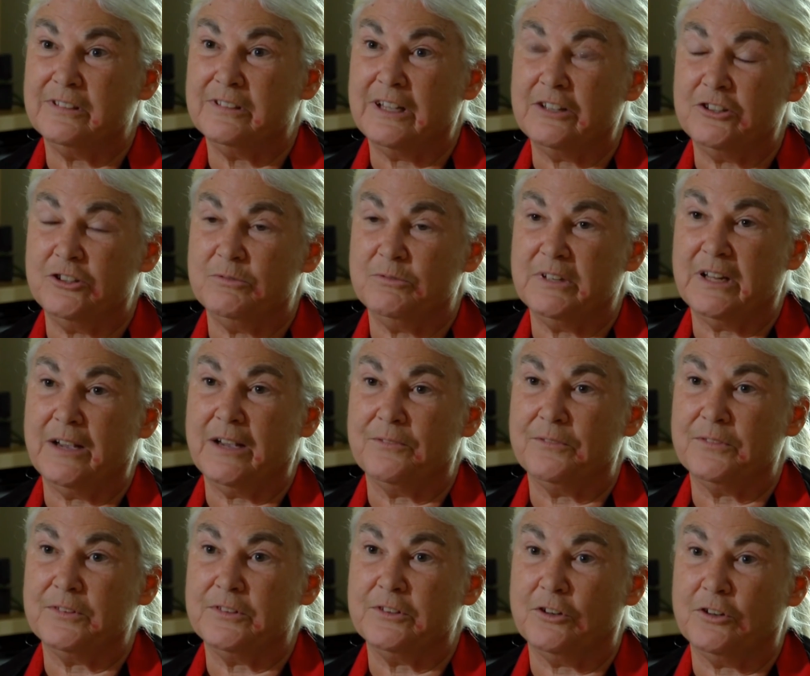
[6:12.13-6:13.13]
You would have
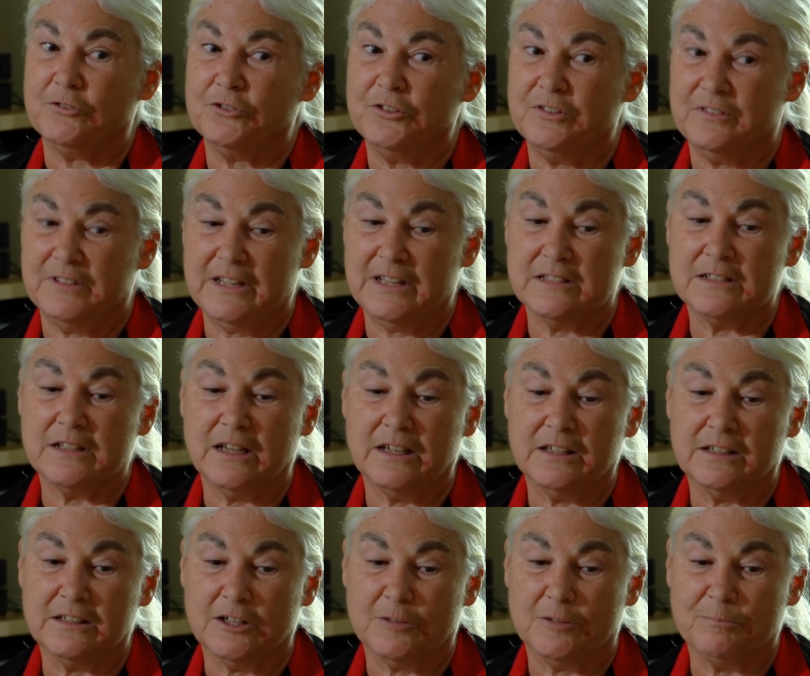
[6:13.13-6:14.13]
things
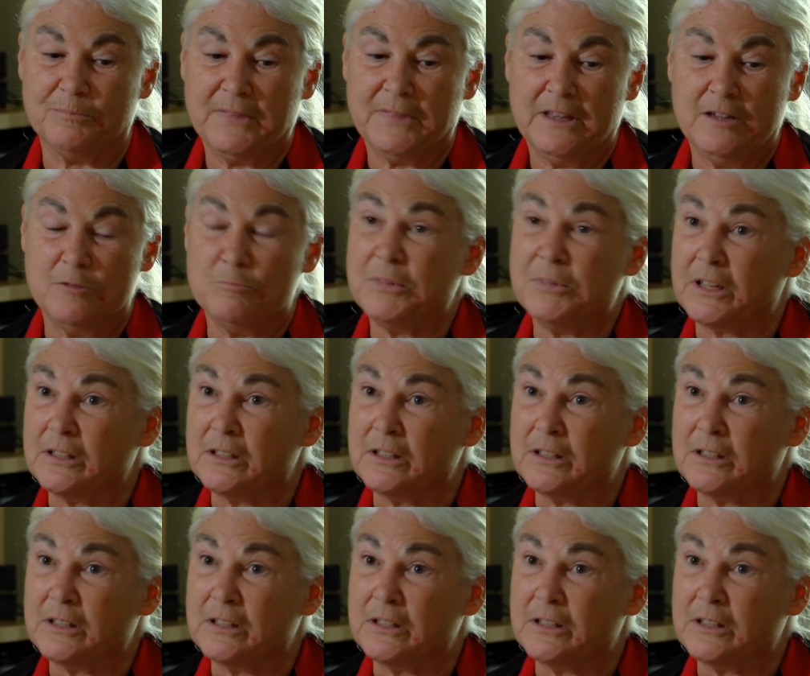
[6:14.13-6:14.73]
like blood